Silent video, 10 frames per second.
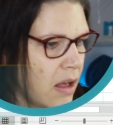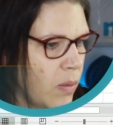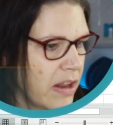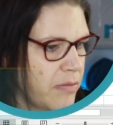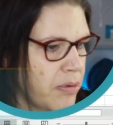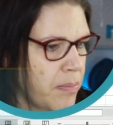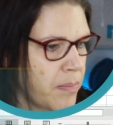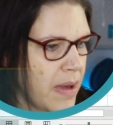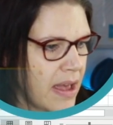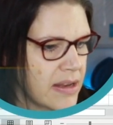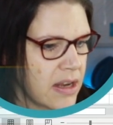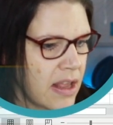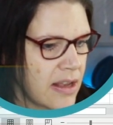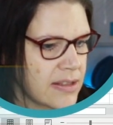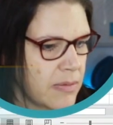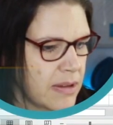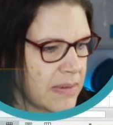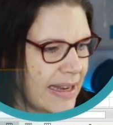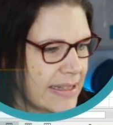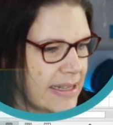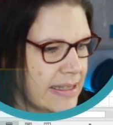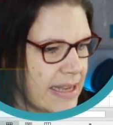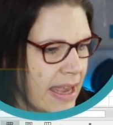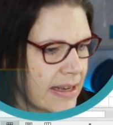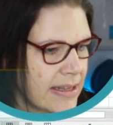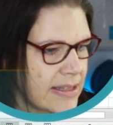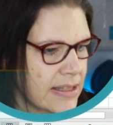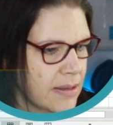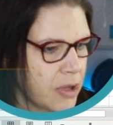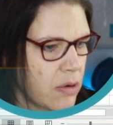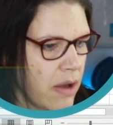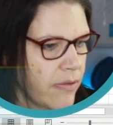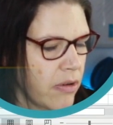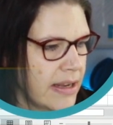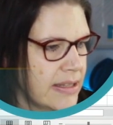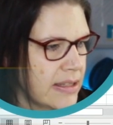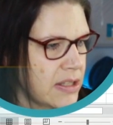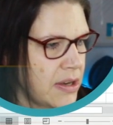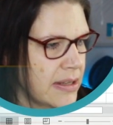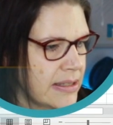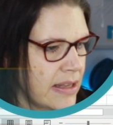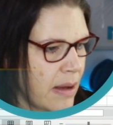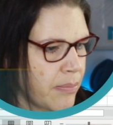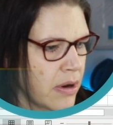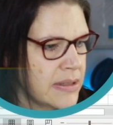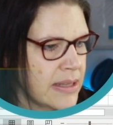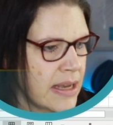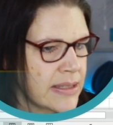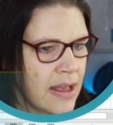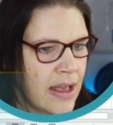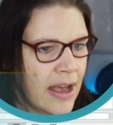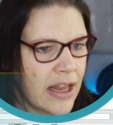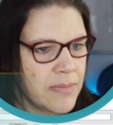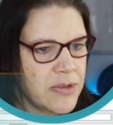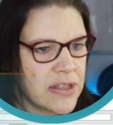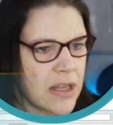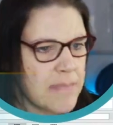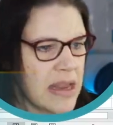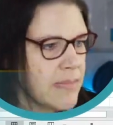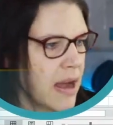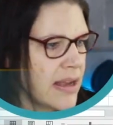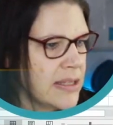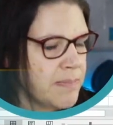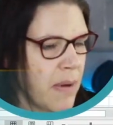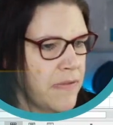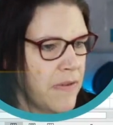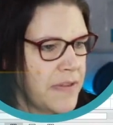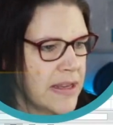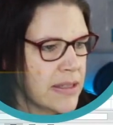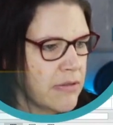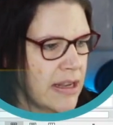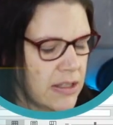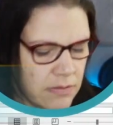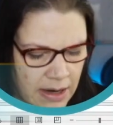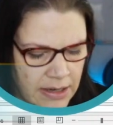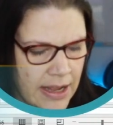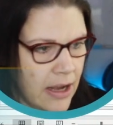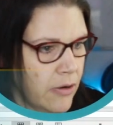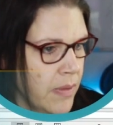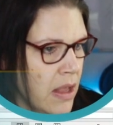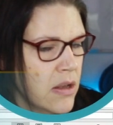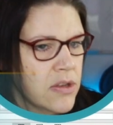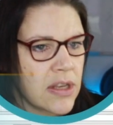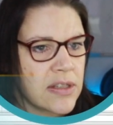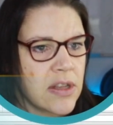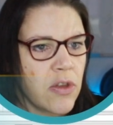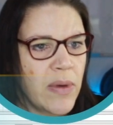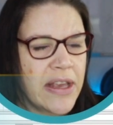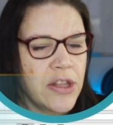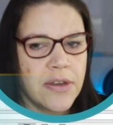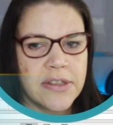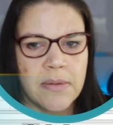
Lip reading: one I've prepared earlier, some of my Latin text. Yes, I'm going to overwrite it so you can see that process. And I'm just going to minimize both of these screens right now, just so that we can use